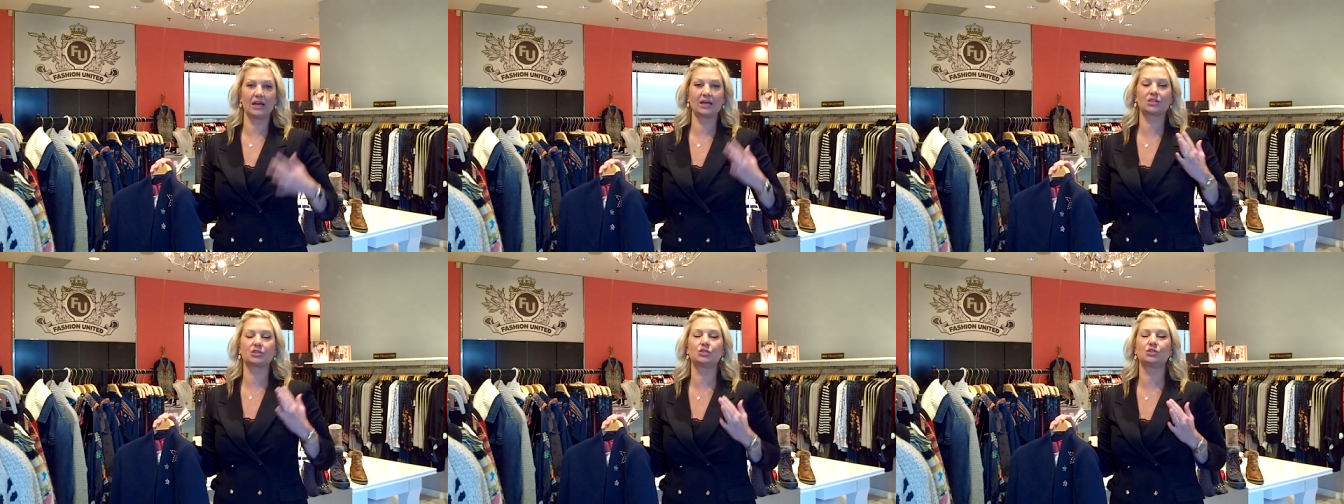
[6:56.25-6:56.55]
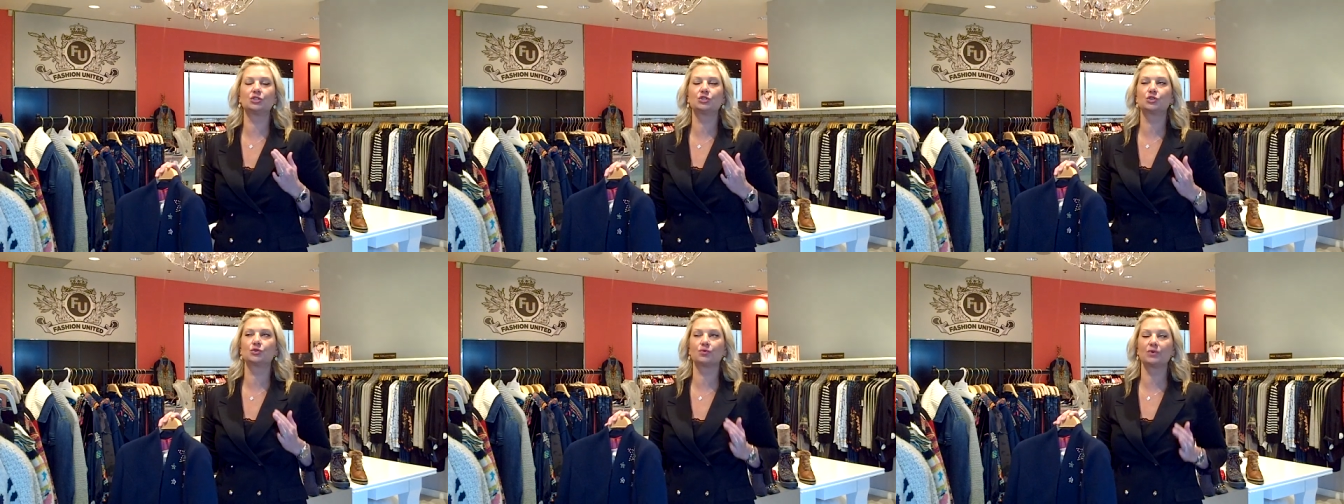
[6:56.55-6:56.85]

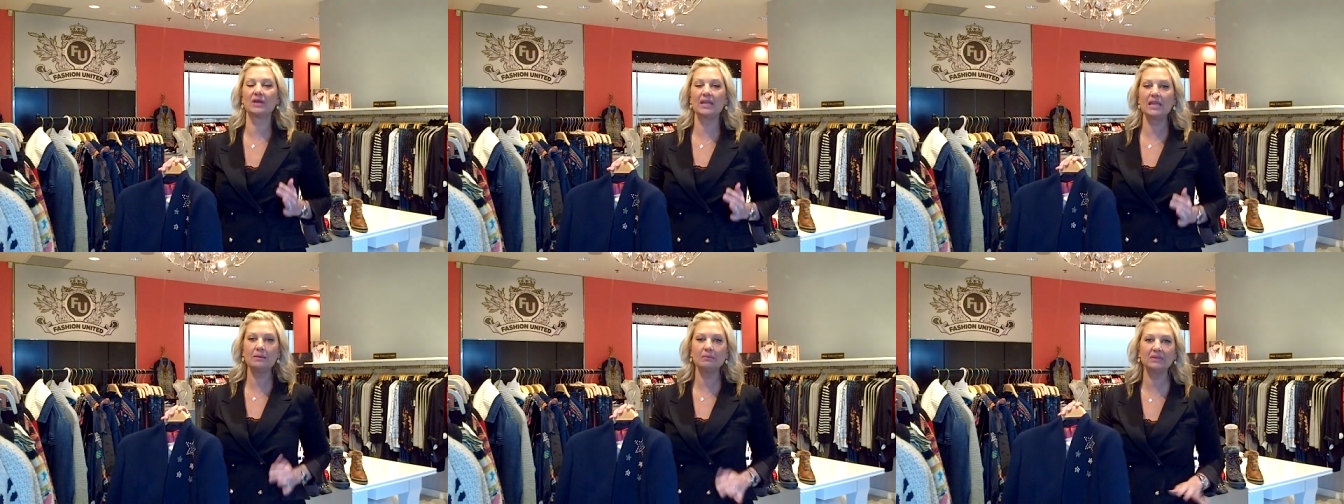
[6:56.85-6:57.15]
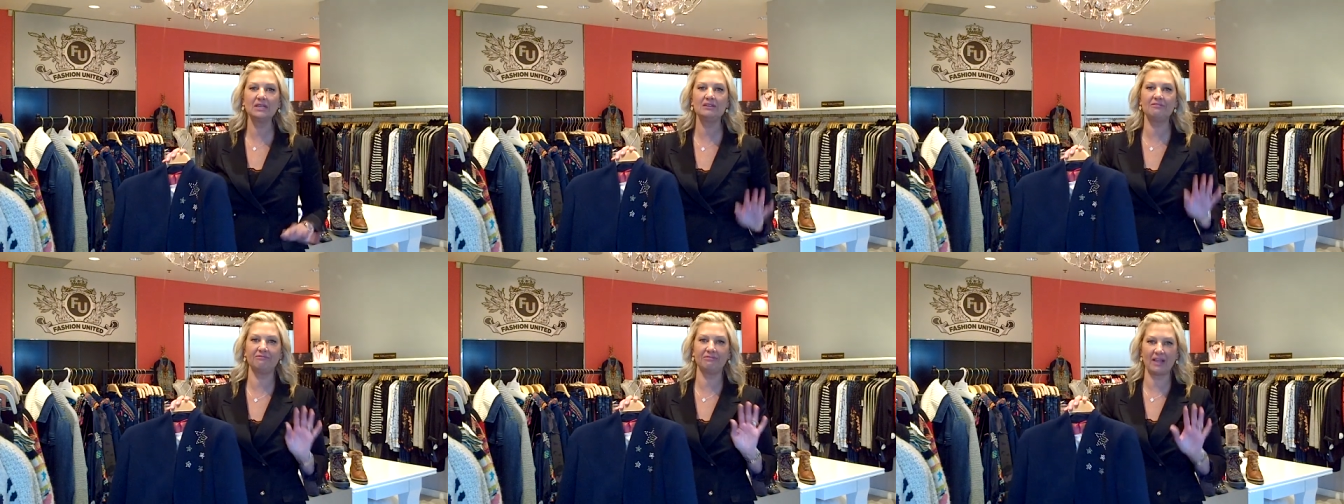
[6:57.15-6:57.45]

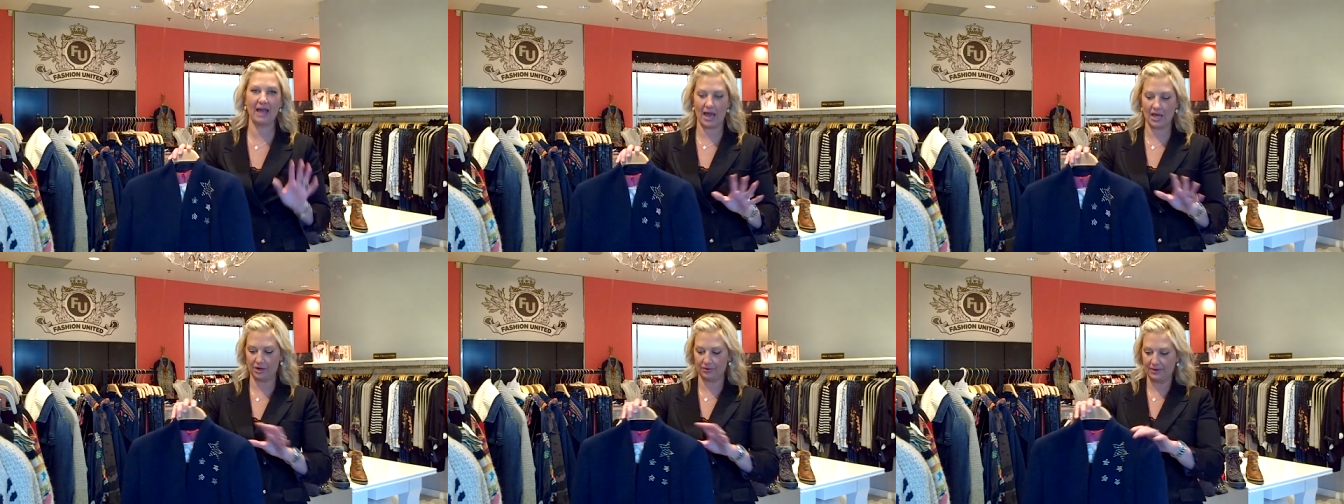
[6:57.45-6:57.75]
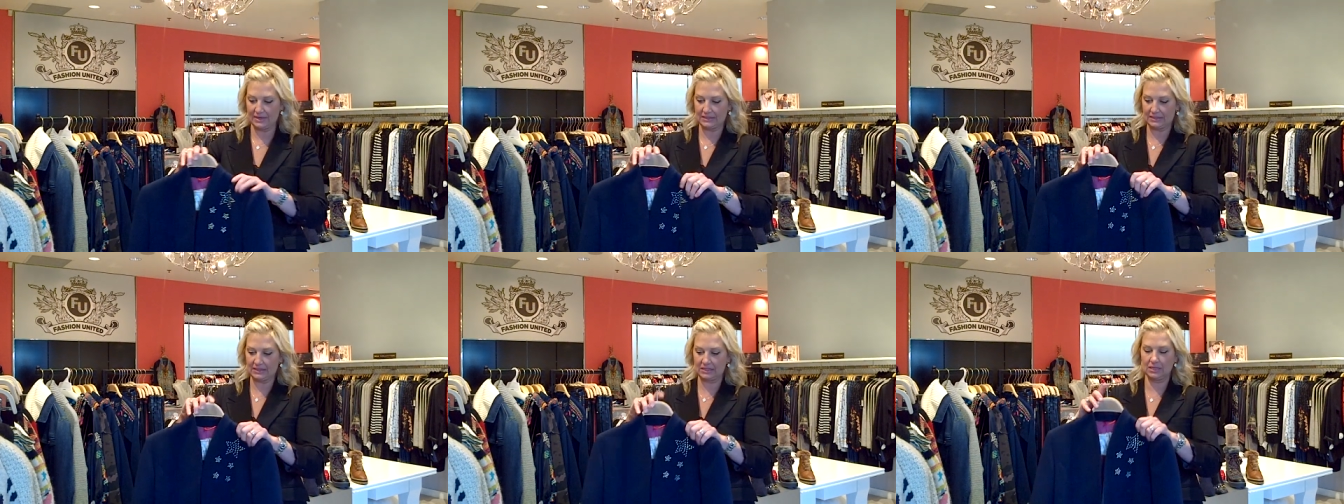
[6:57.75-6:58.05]
extremely
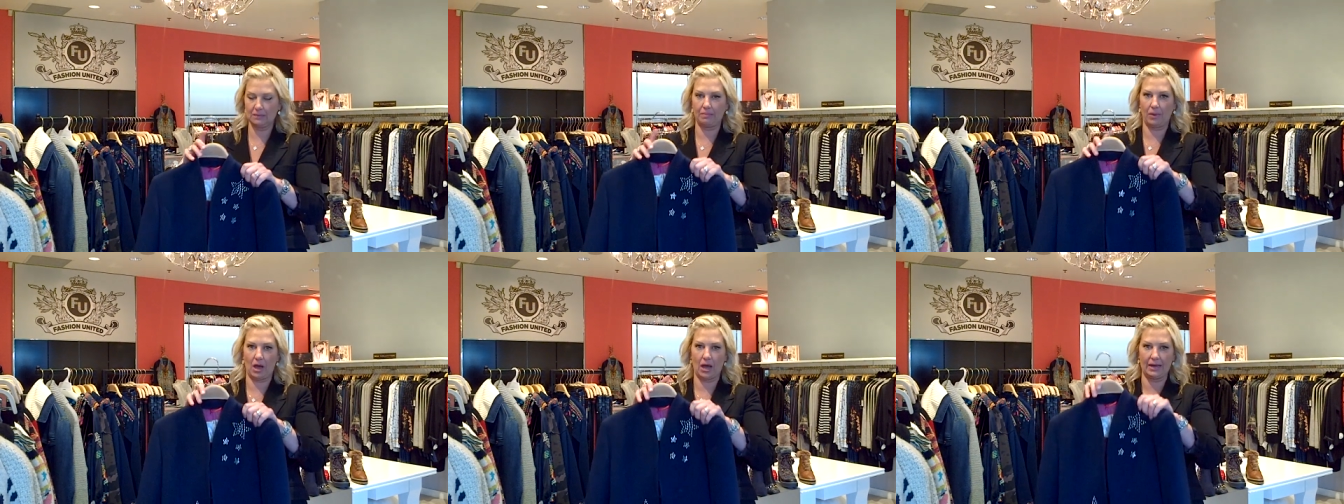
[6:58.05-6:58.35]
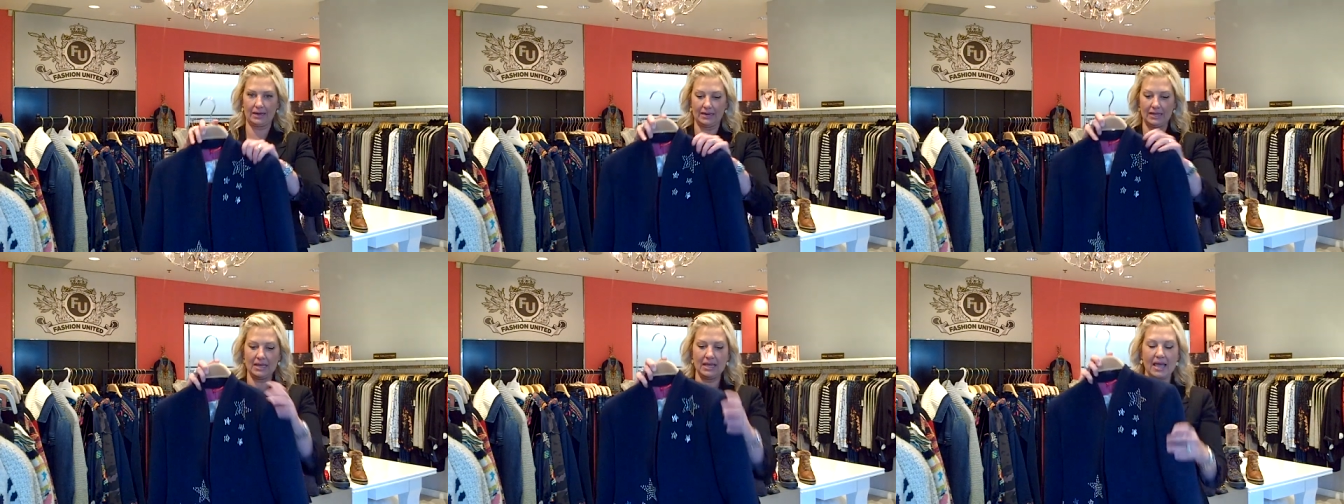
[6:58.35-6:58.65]
flattering to the
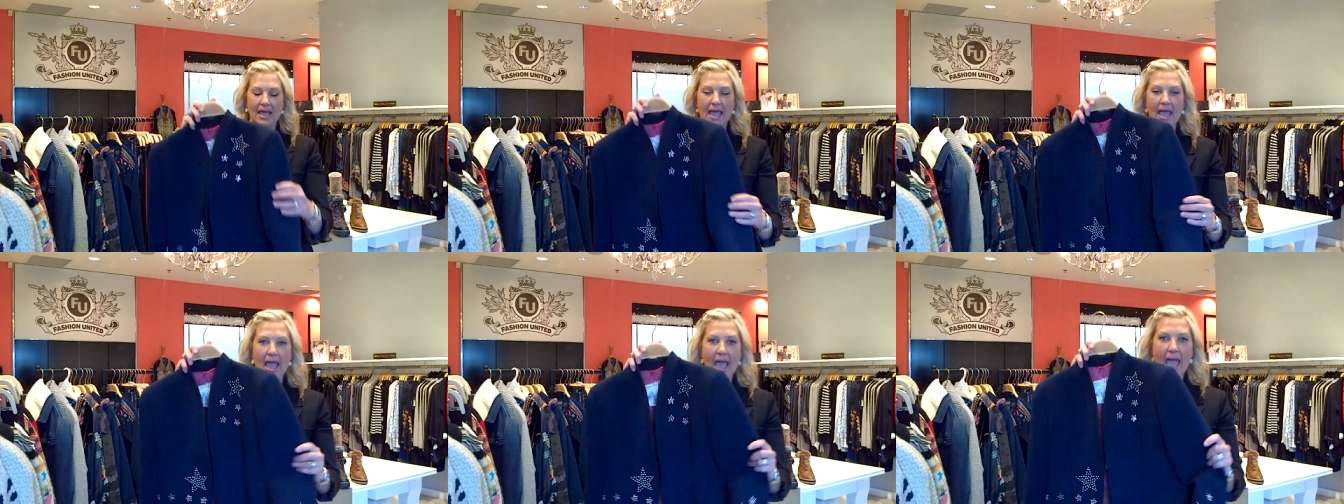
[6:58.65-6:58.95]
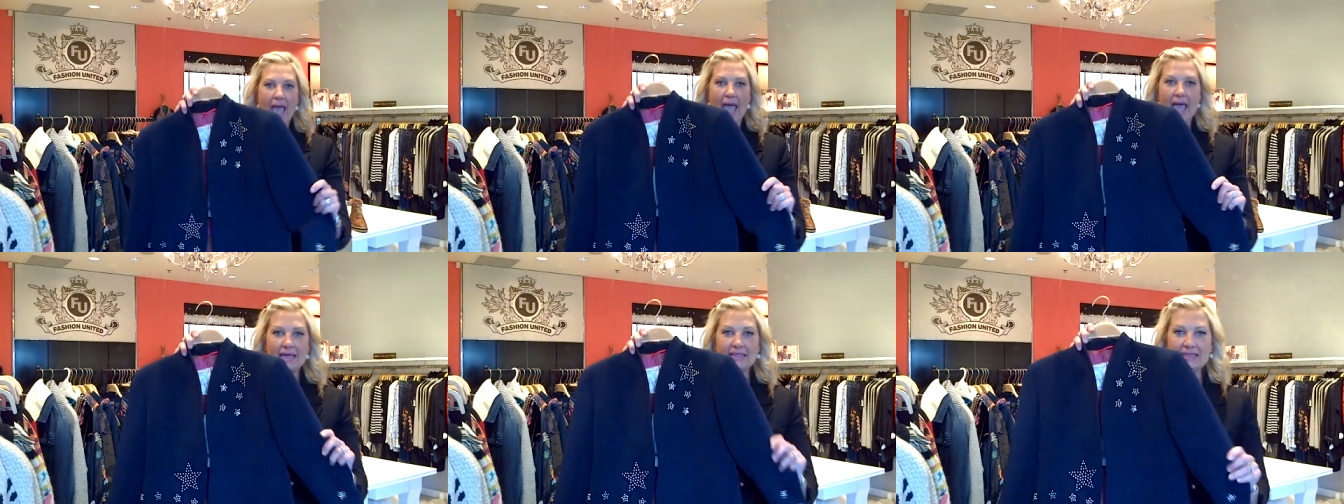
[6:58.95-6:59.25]
body.
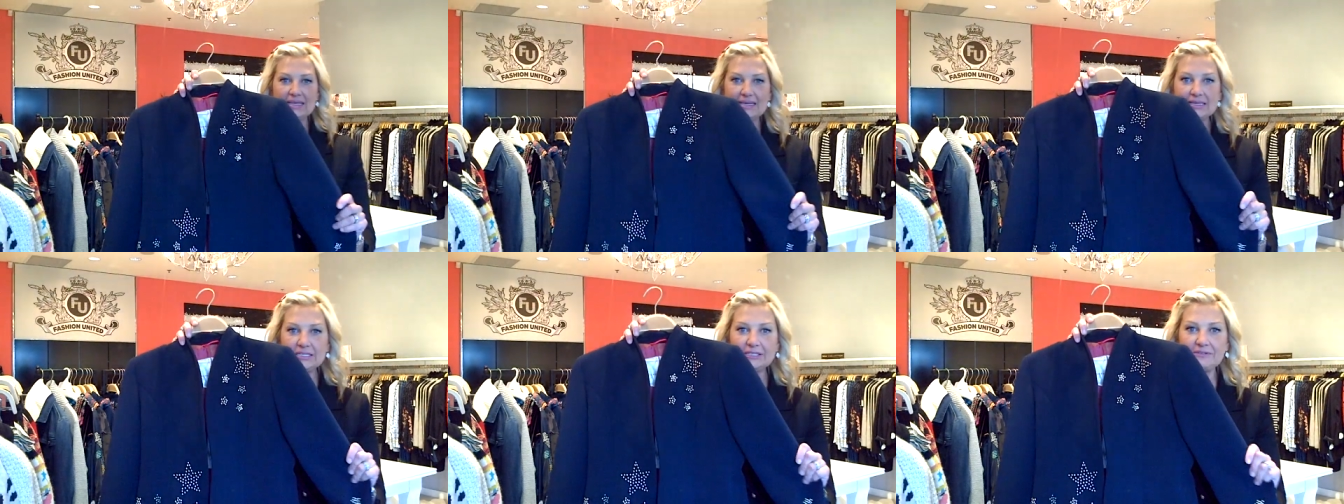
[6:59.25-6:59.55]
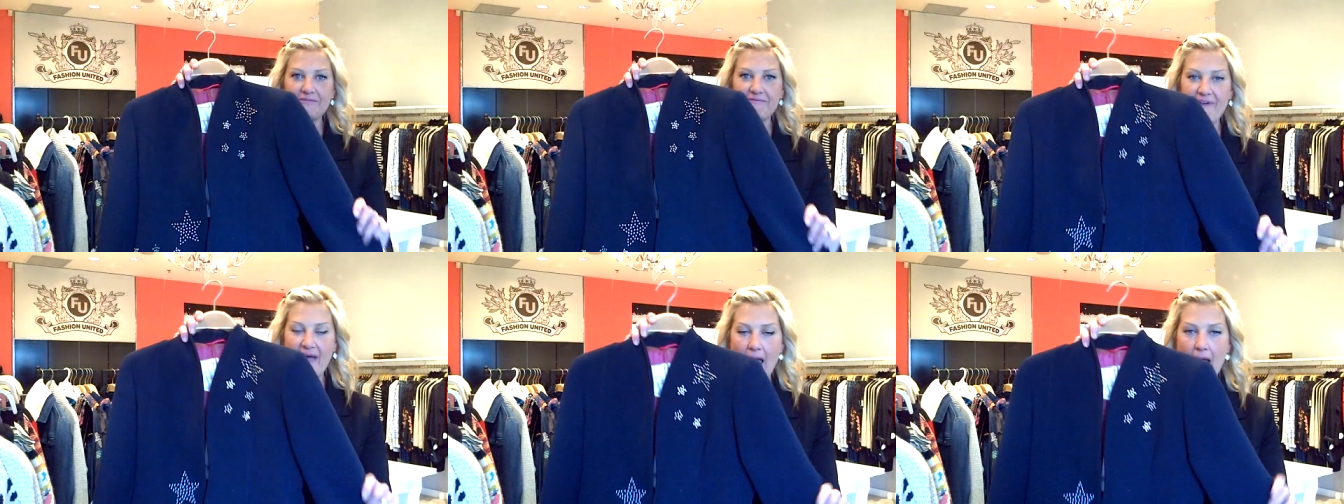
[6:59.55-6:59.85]
And this
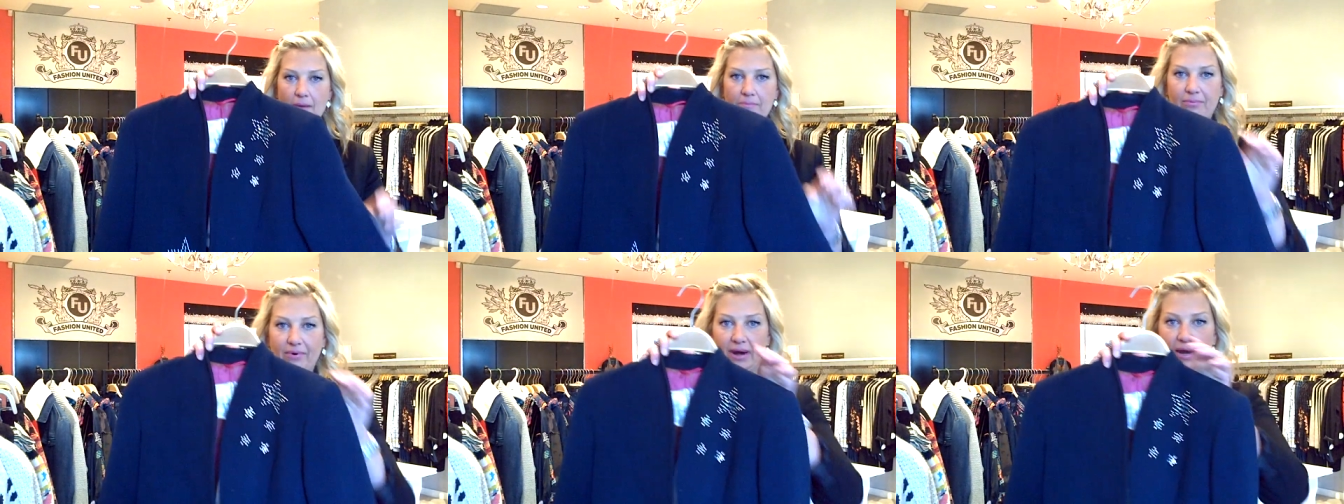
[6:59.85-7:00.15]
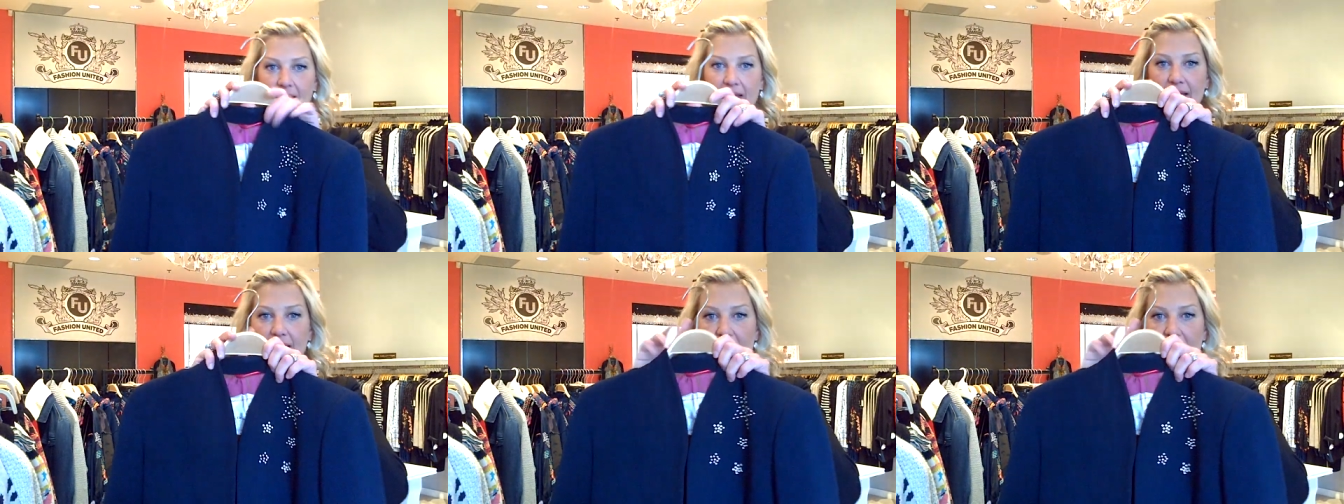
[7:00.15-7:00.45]
fabric